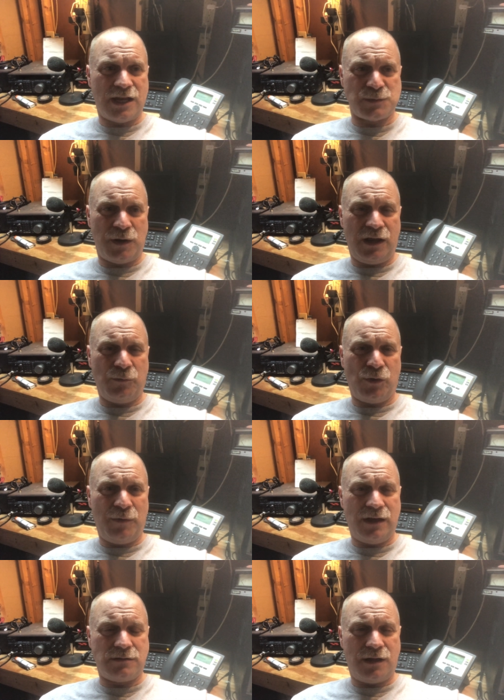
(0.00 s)
has been
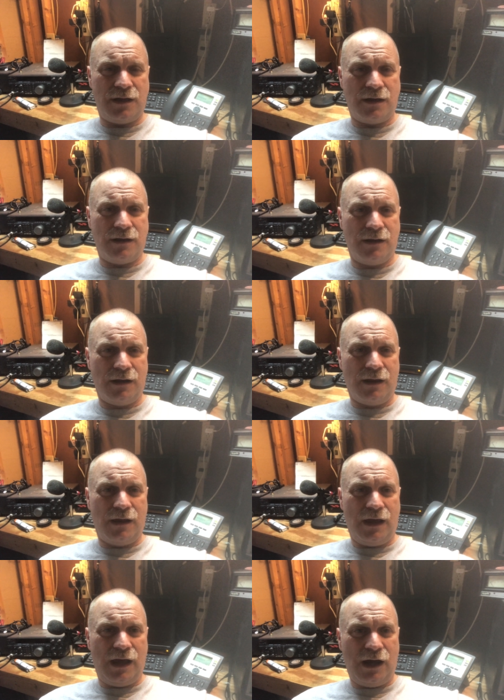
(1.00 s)
implemented and
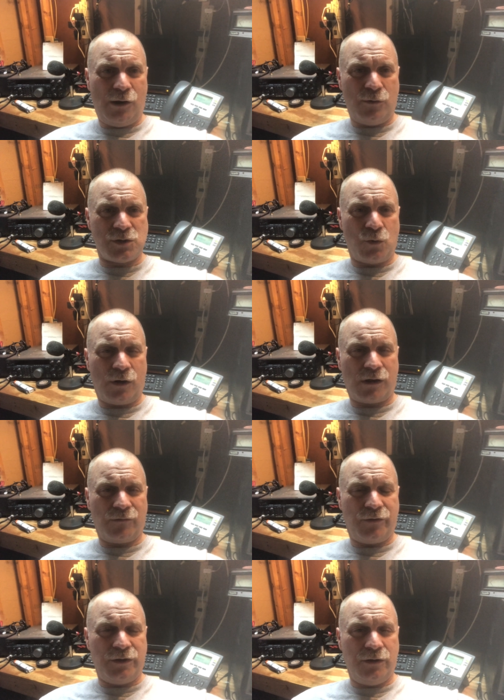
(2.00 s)
how it's
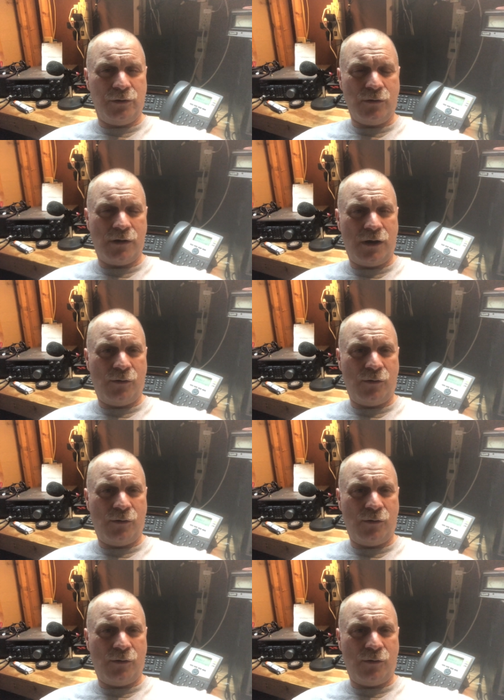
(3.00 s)
working for you,